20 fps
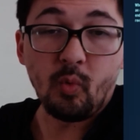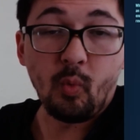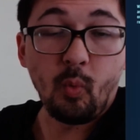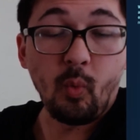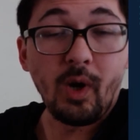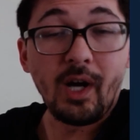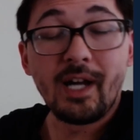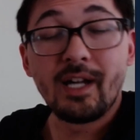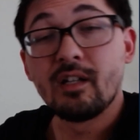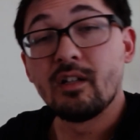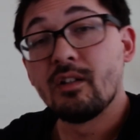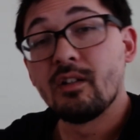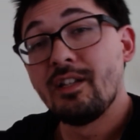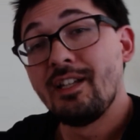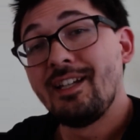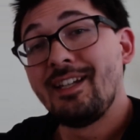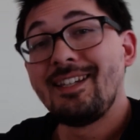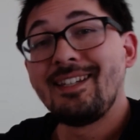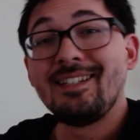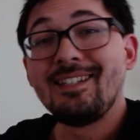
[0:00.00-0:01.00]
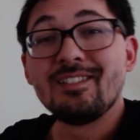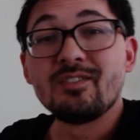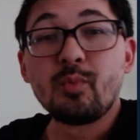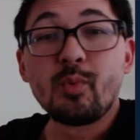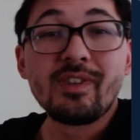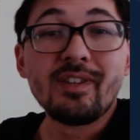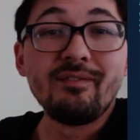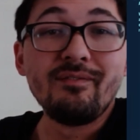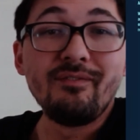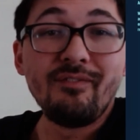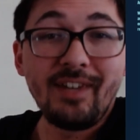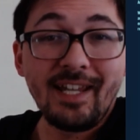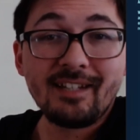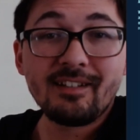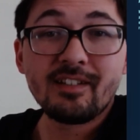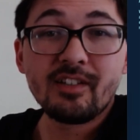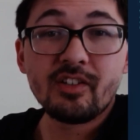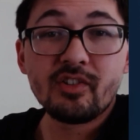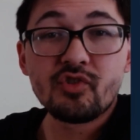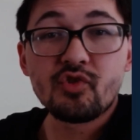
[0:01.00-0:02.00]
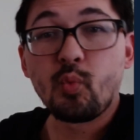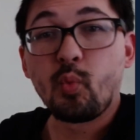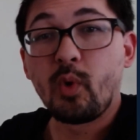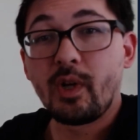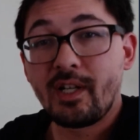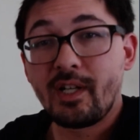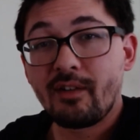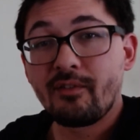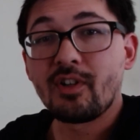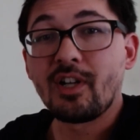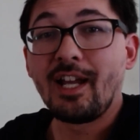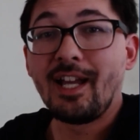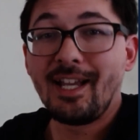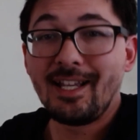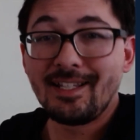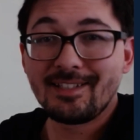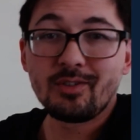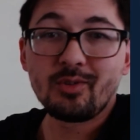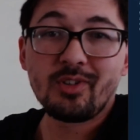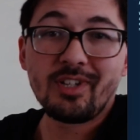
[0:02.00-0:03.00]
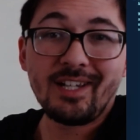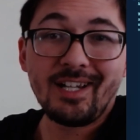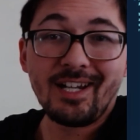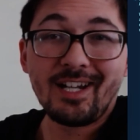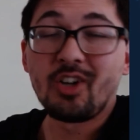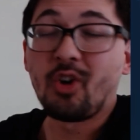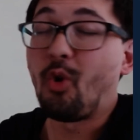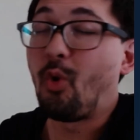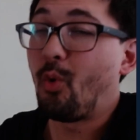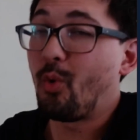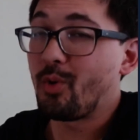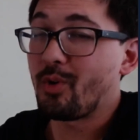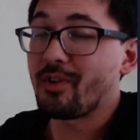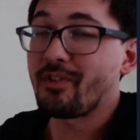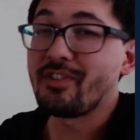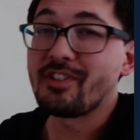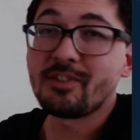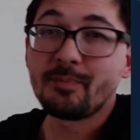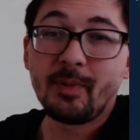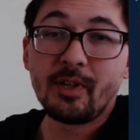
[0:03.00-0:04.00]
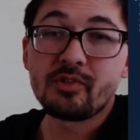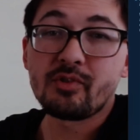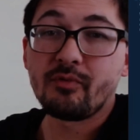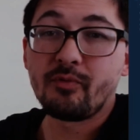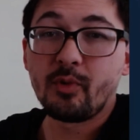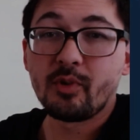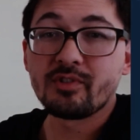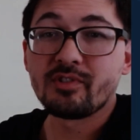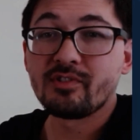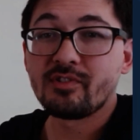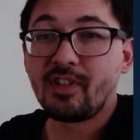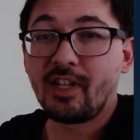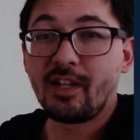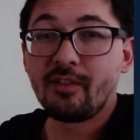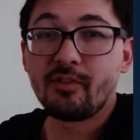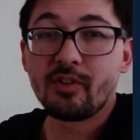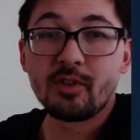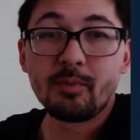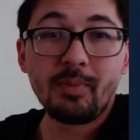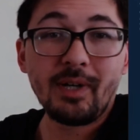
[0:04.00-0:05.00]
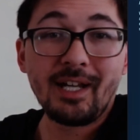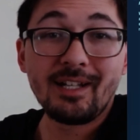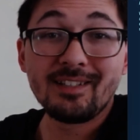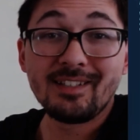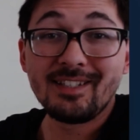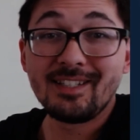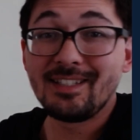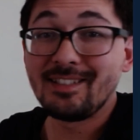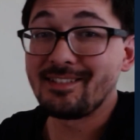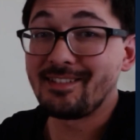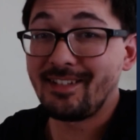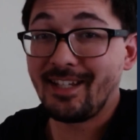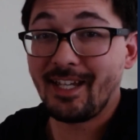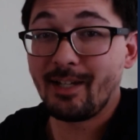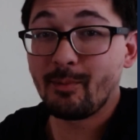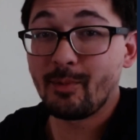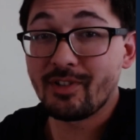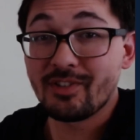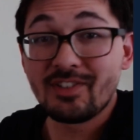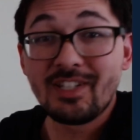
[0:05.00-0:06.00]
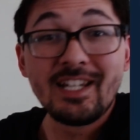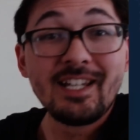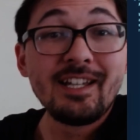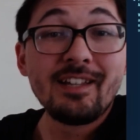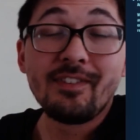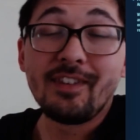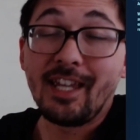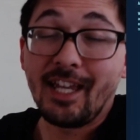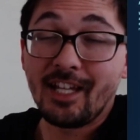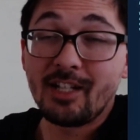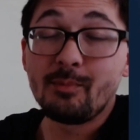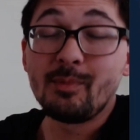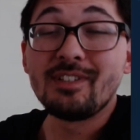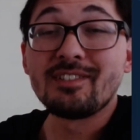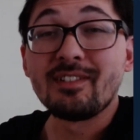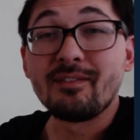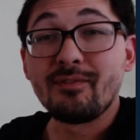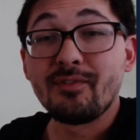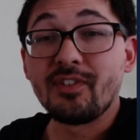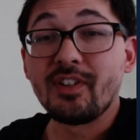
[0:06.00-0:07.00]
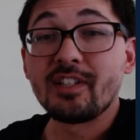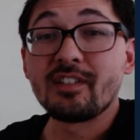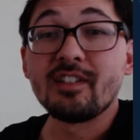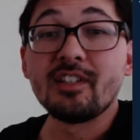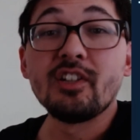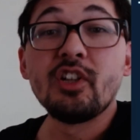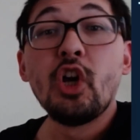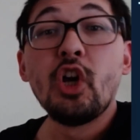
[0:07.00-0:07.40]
While he's with advantage whenever SLKR or the Special Forces TIE Fighter Pilot is damaged, the enemy is inflicted